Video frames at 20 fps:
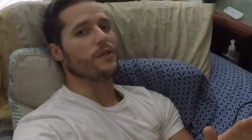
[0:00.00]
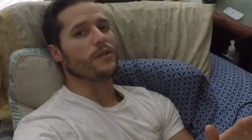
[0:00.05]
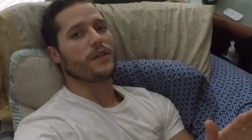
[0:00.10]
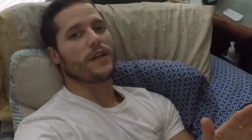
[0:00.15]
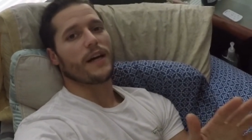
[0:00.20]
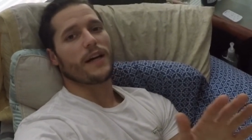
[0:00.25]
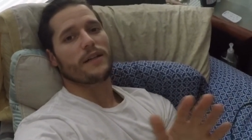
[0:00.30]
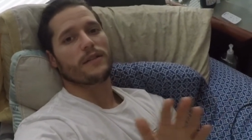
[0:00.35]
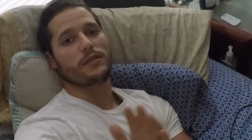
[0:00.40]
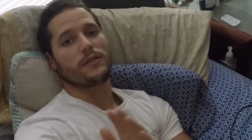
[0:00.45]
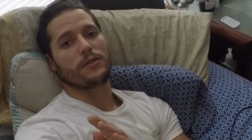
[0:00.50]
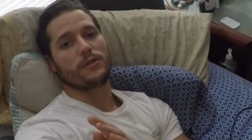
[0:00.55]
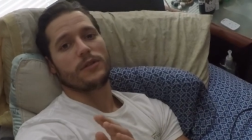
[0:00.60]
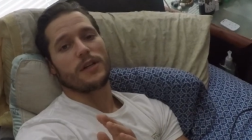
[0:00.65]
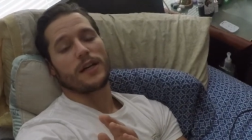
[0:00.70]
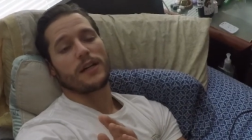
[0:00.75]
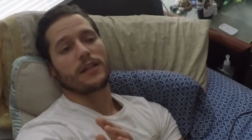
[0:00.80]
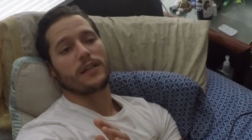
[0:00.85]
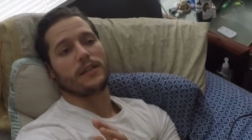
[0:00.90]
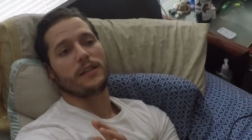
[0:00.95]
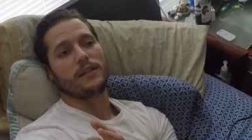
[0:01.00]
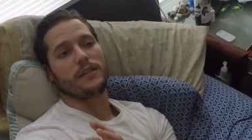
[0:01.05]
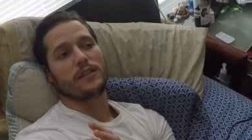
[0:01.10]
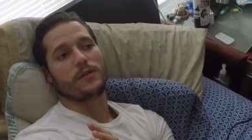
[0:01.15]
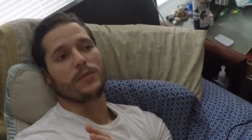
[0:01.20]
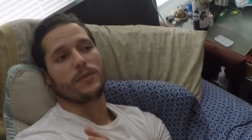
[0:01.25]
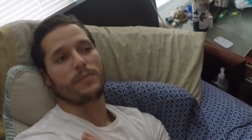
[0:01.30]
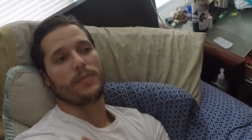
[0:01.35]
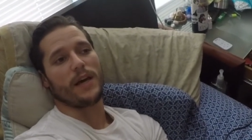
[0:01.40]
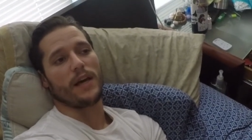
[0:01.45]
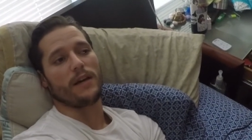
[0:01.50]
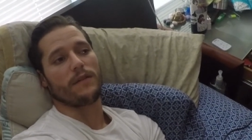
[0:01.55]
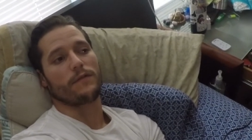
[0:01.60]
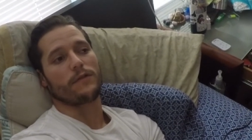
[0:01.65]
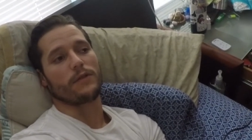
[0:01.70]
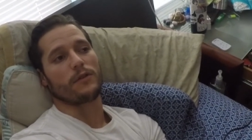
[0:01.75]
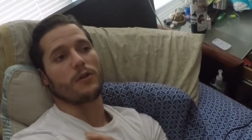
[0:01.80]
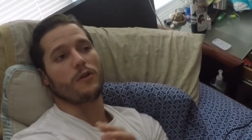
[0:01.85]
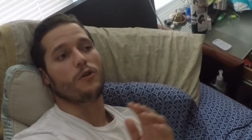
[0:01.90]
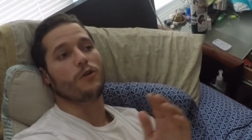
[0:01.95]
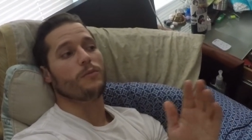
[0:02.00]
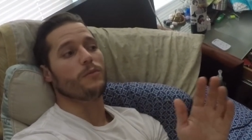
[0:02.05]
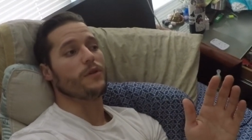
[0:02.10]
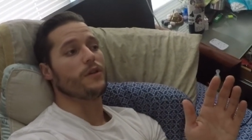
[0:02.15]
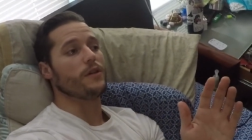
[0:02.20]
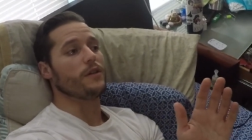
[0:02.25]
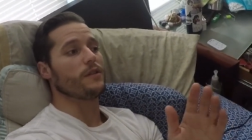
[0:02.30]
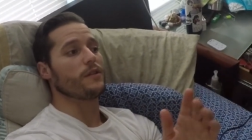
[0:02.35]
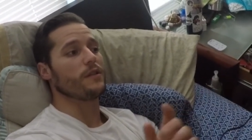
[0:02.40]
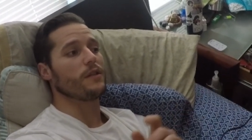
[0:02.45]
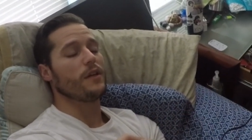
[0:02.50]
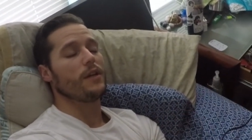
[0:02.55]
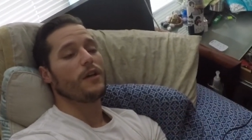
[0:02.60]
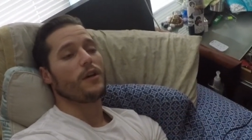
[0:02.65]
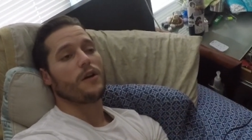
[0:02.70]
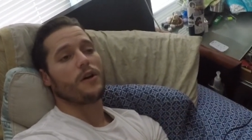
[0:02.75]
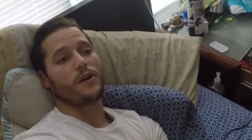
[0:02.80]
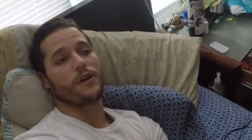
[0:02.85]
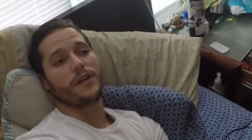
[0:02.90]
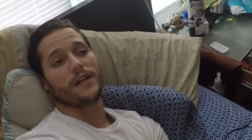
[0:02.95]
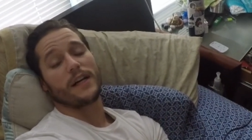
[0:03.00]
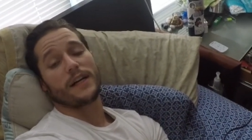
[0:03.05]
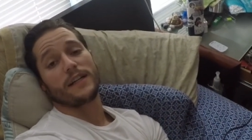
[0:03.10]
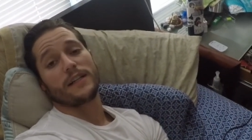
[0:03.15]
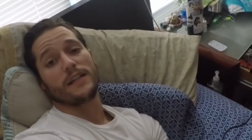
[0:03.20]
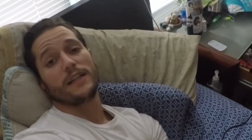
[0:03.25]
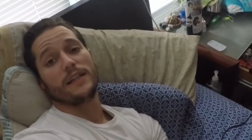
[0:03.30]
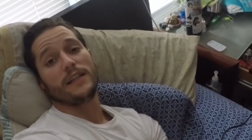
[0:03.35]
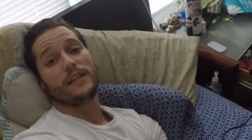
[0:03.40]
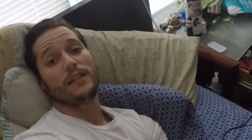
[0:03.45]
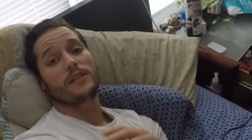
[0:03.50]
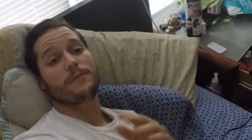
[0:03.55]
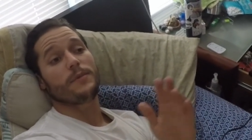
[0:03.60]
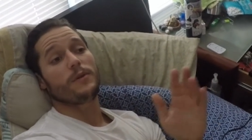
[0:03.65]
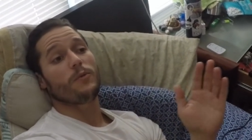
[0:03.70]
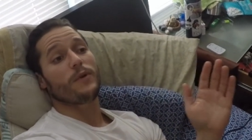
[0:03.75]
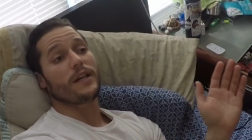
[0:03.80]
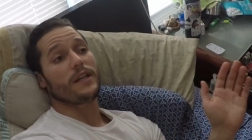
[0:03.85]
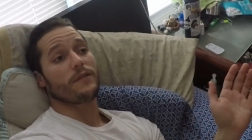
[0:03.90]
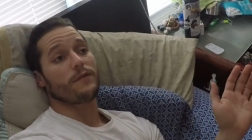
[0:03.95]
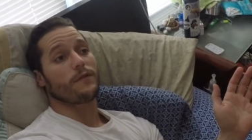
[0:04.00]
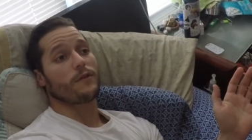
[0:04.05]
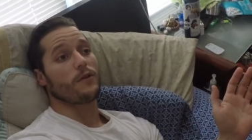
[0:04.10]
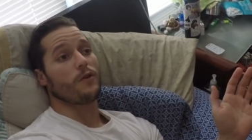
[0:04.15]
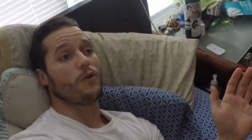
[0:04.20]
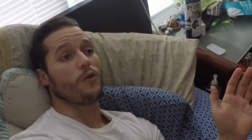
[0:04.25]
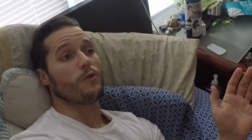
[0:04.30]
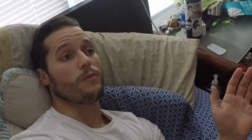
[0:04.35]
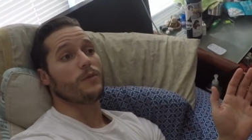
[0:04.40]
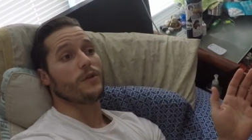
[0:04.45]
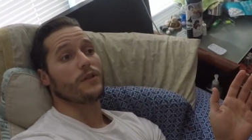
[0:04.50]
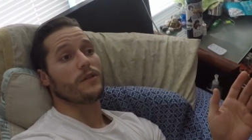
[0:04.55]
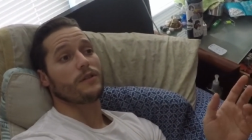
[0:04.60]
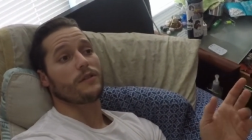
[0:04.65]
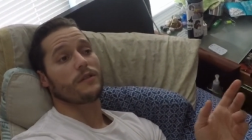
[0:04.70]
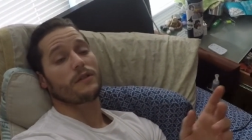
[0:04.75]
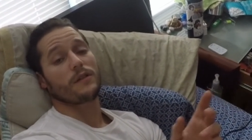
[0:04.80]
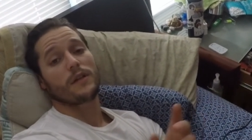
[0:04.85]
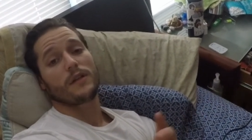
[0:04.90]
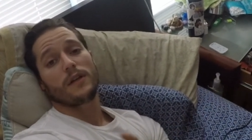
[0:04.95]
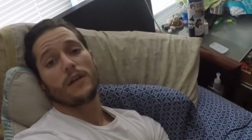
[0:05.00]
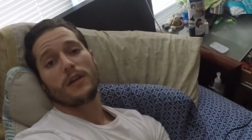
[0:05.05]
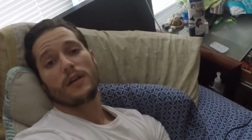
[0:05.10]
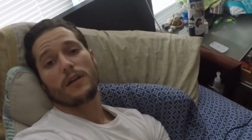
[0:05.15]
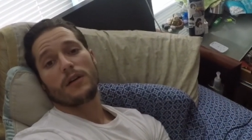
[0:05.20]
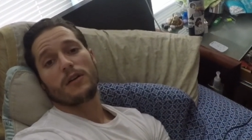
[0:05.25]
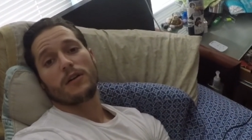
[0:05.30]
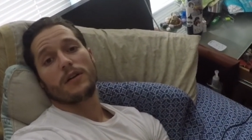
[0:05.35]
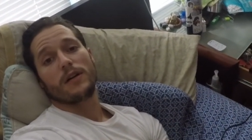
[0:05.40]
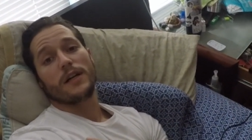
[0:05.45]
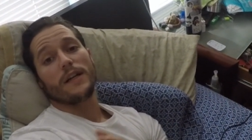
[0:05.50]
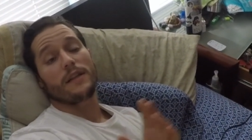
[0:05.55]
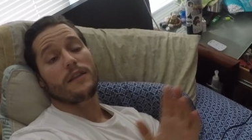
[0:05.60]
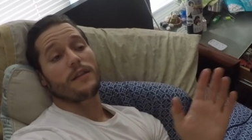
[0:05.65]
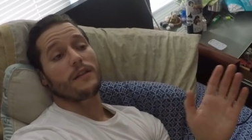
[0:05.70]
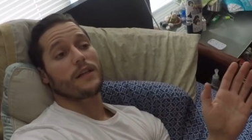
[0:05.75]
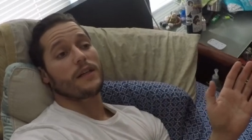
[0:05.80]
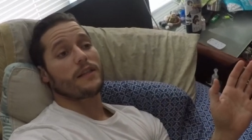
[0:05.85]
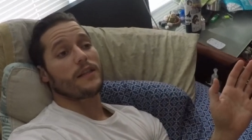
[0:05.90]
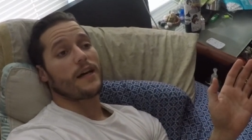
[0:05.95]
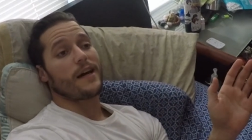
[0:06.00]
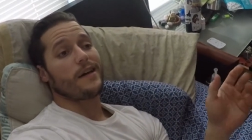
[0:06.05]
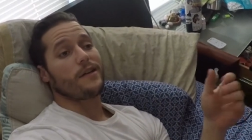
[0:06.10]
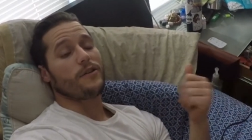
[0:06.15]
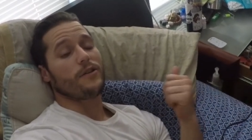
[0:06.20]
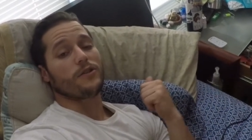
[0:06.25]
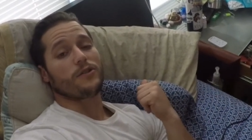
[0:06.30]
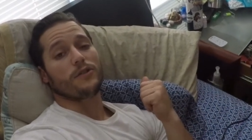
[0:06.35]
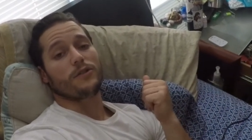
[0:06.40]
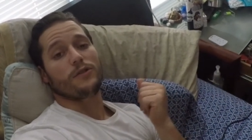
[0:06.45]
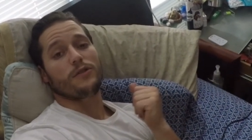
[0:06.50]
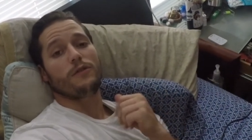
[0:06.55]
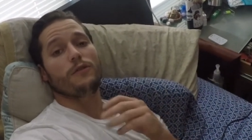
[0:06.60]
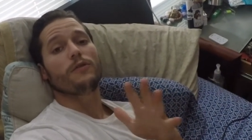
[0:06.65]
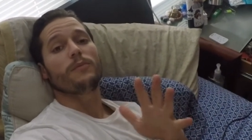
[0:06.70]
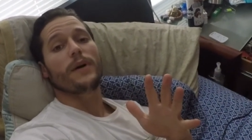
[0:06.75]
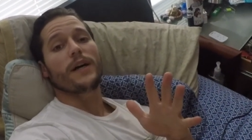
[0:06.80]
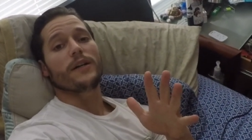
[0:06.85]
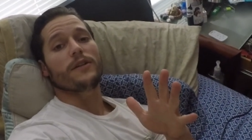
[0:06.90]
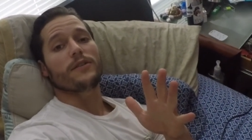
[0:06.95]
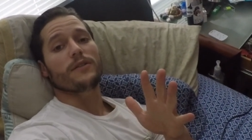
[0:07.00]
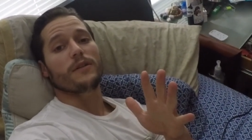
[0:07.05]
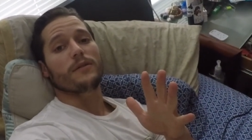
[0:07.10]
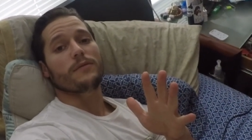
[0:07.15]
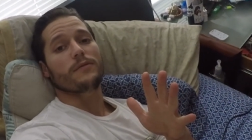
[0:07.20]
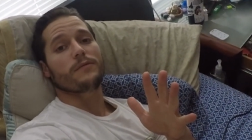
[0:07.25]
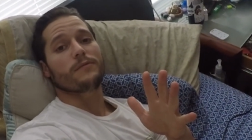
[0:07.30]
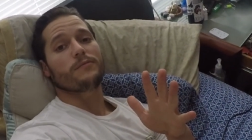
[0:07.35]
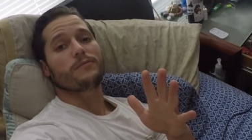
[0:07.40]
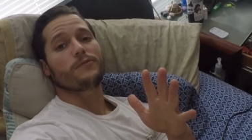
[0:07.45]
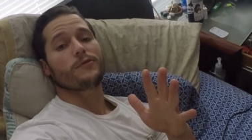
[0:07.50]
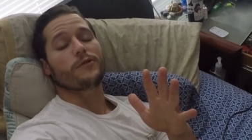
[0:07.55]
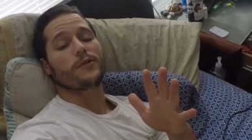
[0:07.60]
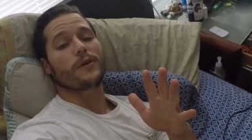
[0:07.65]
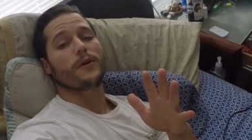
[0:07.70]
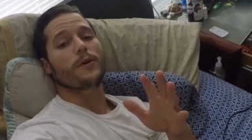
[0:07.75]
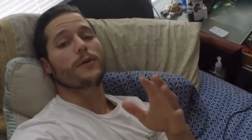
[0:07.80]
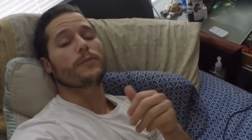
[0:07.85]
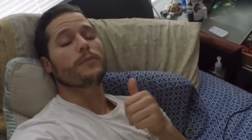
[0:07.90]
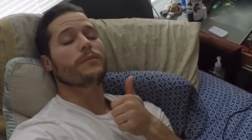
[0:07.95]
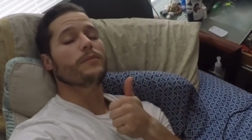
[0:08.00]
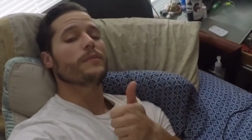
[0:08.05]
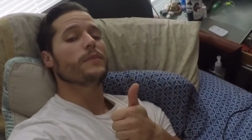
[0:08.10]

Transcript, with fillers: You guys, you're not going to need to be paying for a home nurse, or you're not going to need to be waiting for a home nurse, or anything like that. You can just do it by yourself. So,